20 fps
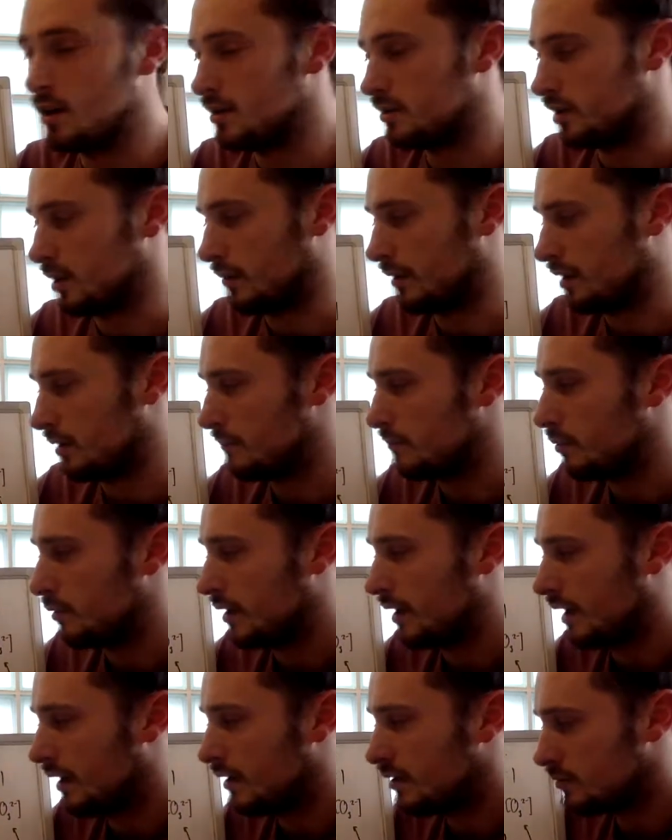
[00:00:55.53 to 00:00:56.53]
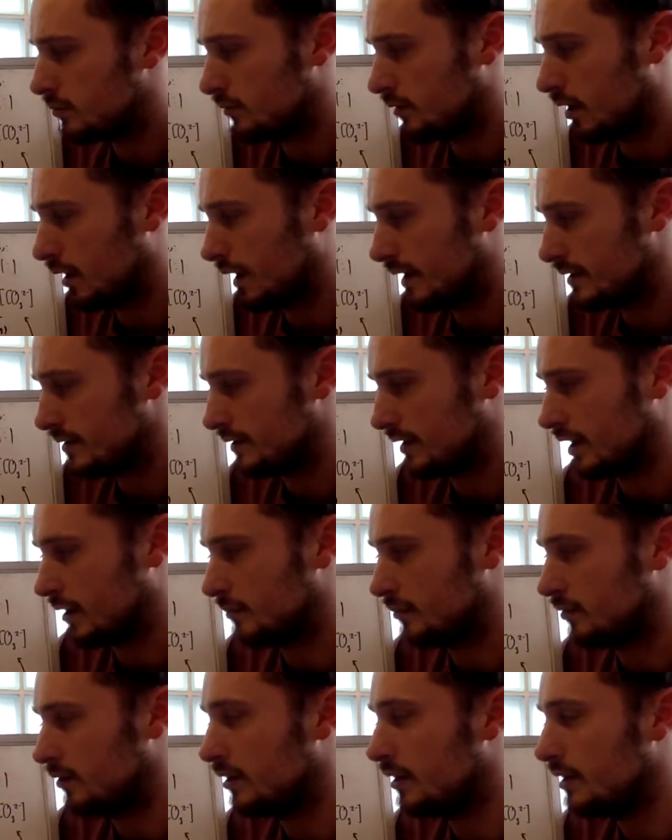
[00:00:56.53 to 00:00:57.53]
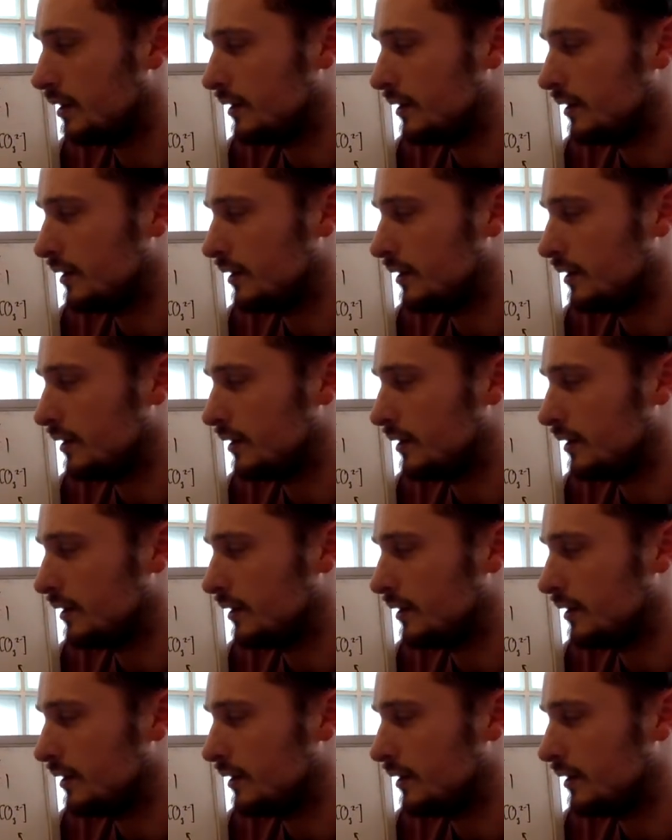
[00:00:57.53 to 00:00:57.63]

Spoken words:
So we can put it into an ice table.